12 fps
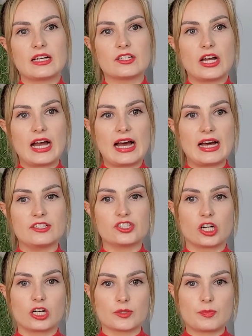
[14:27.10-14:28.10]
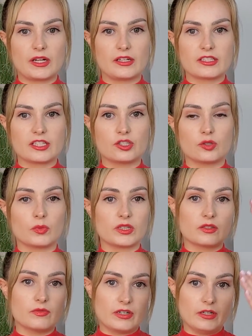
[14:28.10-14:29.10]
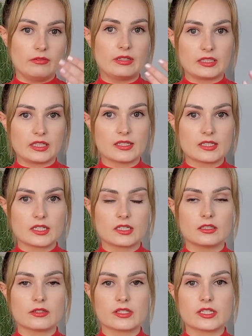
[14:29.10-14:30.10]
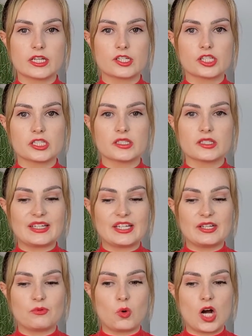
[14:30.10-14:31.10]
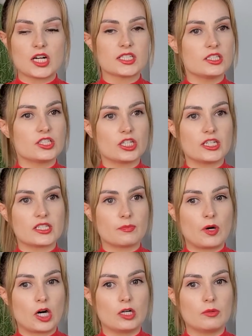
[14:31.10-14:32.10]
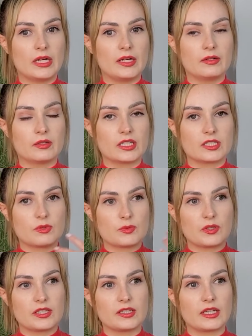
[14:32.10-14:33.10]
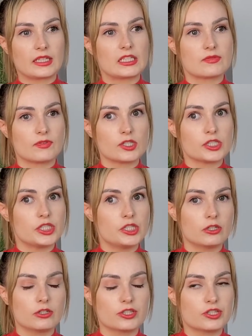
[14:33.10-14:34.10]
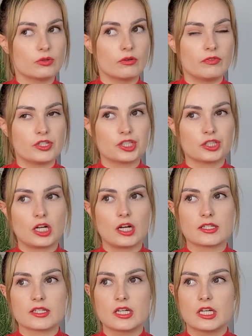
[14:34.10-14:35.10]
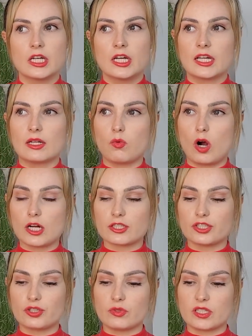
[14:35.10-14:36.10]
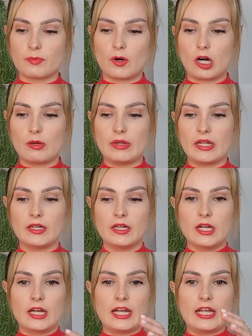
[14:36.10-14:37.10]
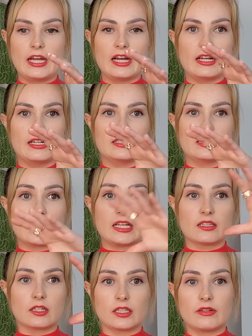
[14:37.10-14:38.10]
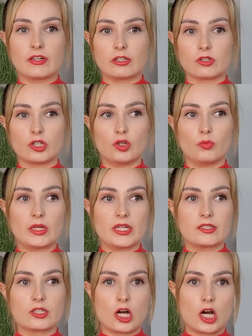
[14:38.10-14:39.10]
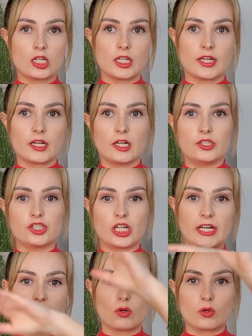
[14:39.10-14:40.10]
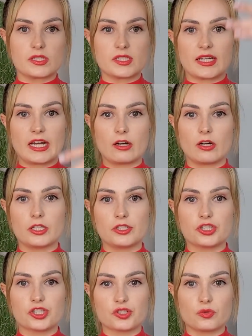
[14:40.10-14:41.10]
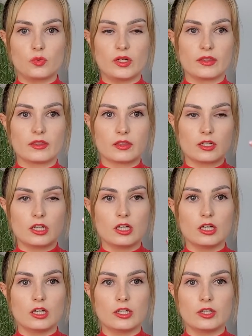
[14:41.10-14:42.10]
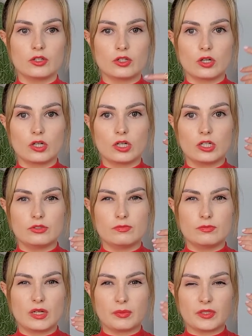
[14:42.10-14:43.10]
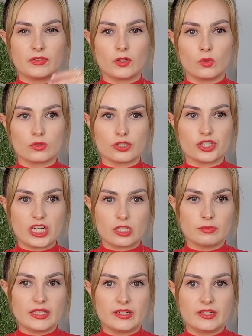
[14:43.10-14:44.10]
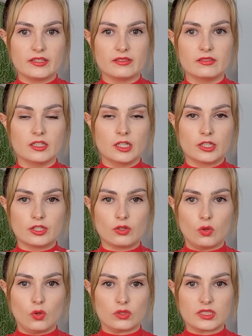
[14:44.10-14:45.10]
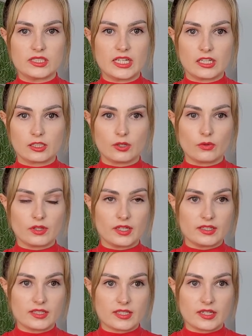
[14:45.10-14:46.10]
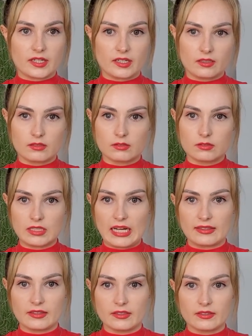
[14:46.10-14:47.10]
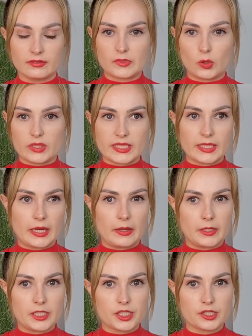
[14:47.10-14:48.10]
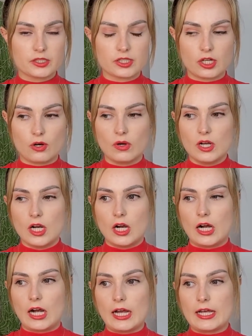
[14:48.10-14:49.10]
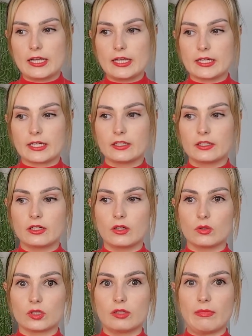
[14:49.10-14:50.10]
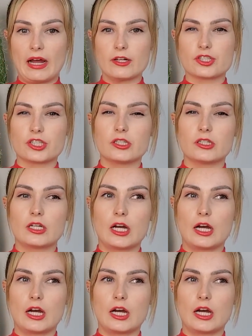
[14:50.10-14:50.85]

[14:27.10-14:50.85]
had Charles Bonnet Syndrome with the very realistic hallucinations. He walked into his apartment, this was within like his first year or two of vision loss. He walked into his apartment, and in the living room he saw like a giant horse and carriage with I believe an older gentleman in olden day clothing sitting at the horse and carriage. So I can only imagine